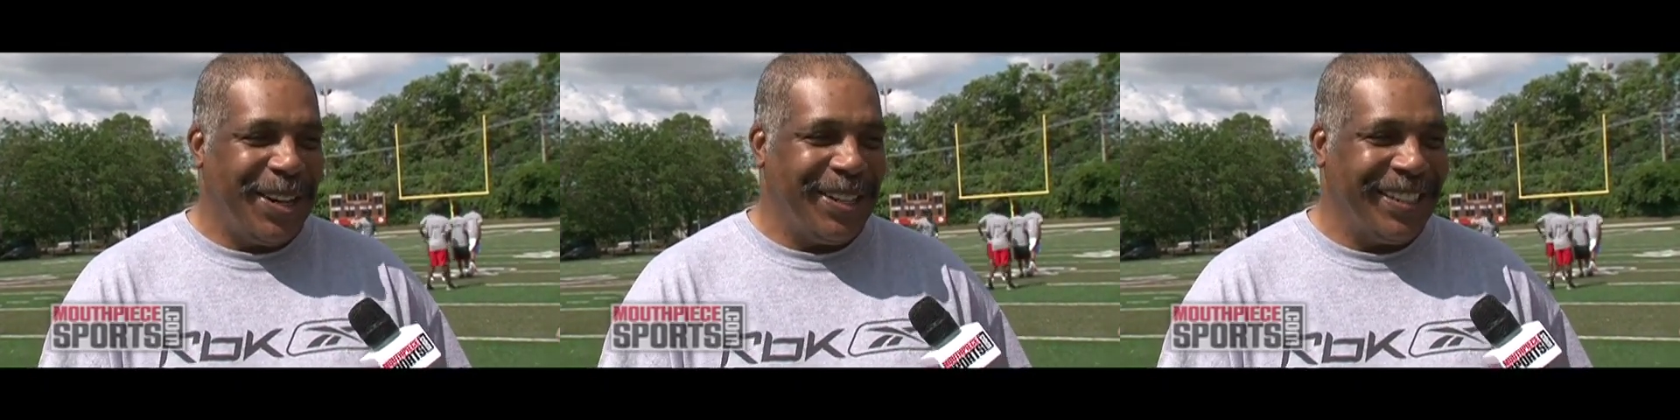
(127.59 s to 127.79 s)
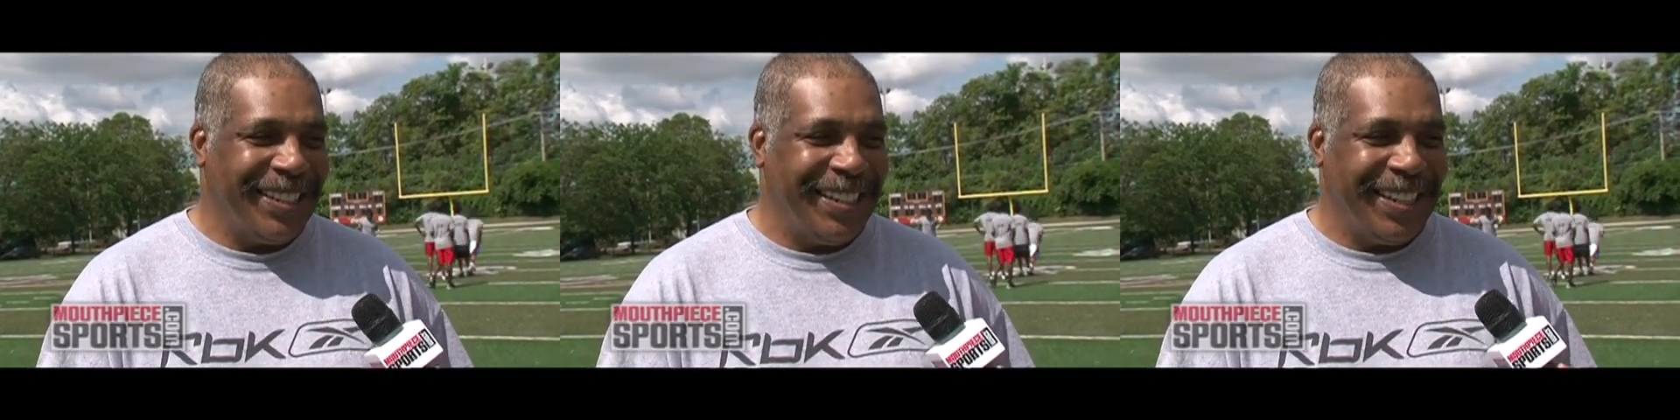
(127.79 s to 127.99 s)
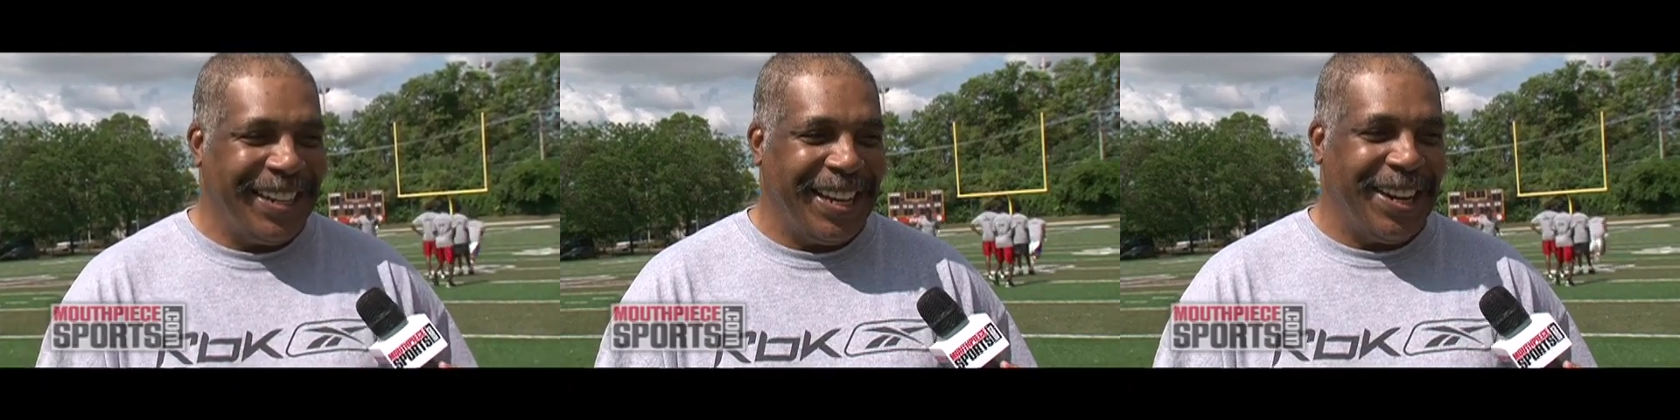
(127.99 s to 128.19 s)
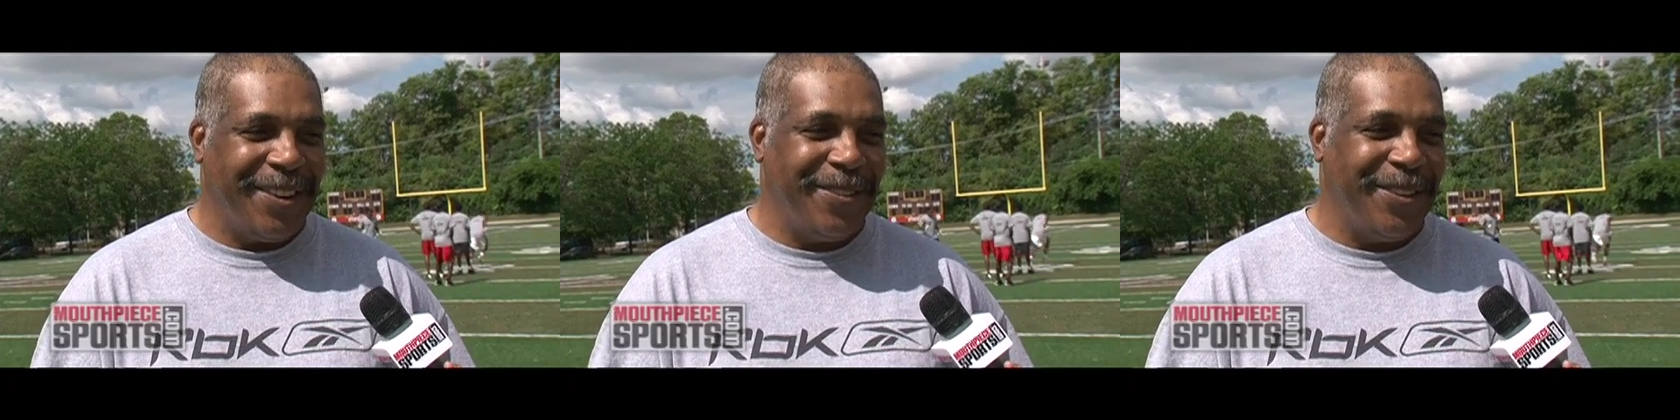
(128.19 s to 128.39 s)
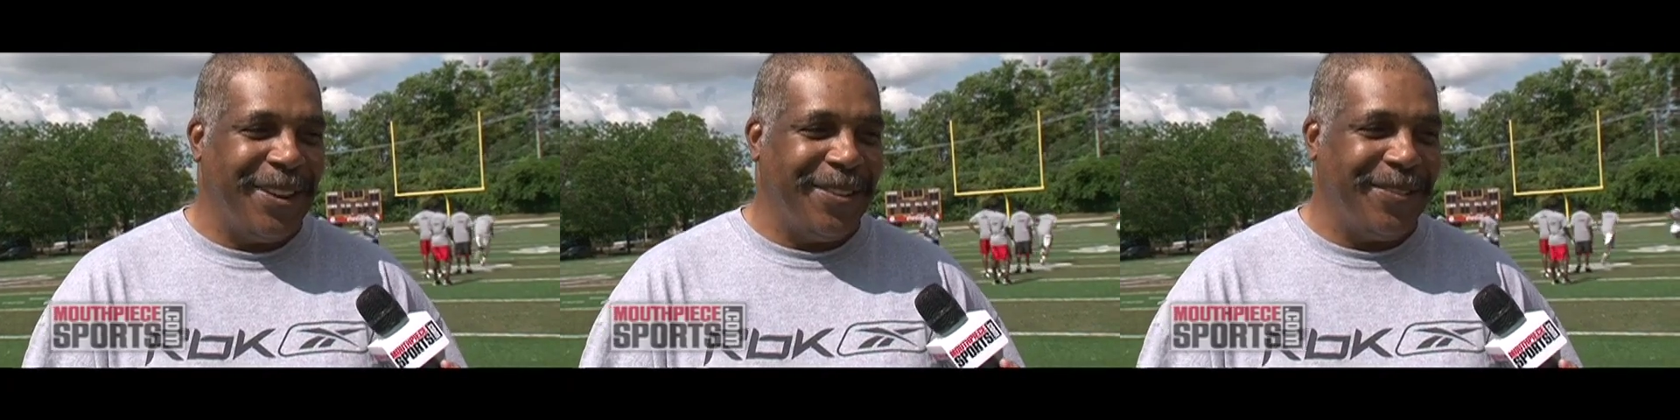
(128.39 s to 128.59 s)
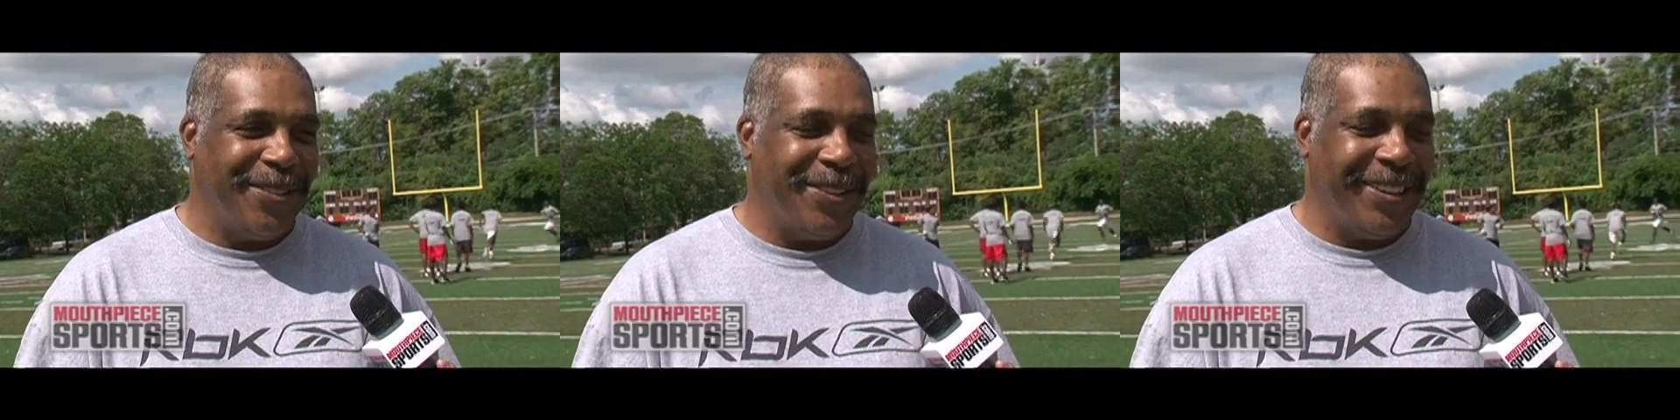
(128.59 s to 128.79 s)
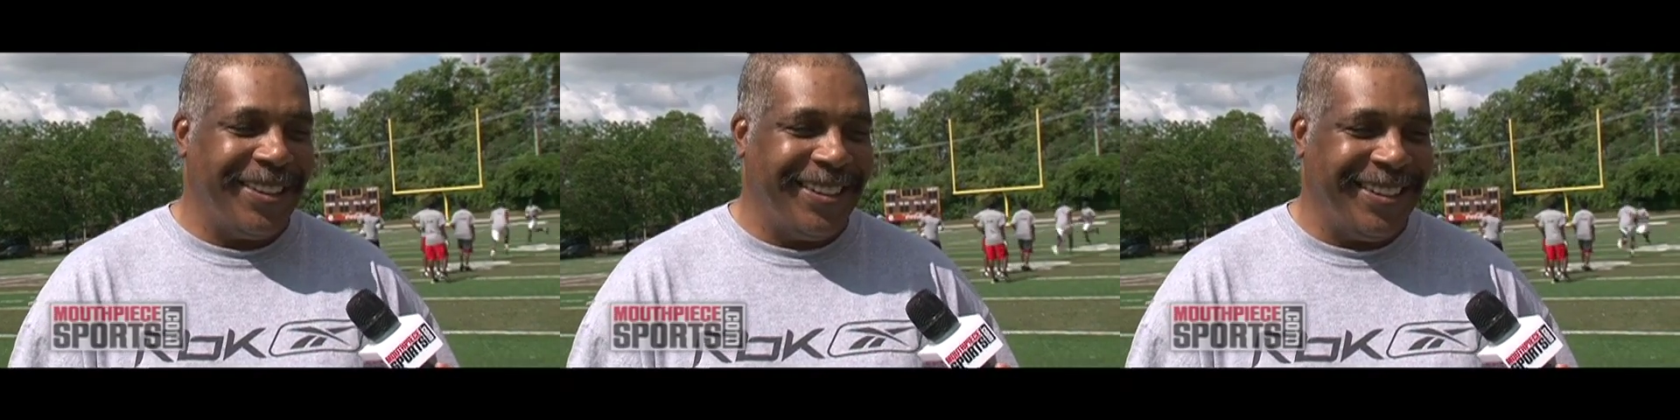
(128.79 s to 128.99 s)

cause any kind of rough or